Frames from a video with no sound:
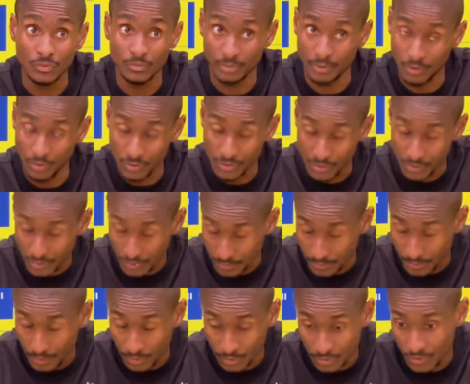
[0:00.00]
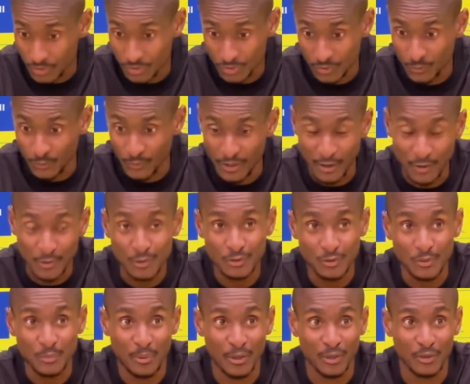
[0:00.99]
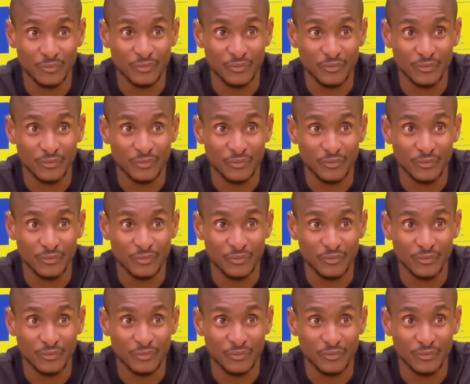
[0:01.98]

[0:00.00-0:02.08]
because because we are also part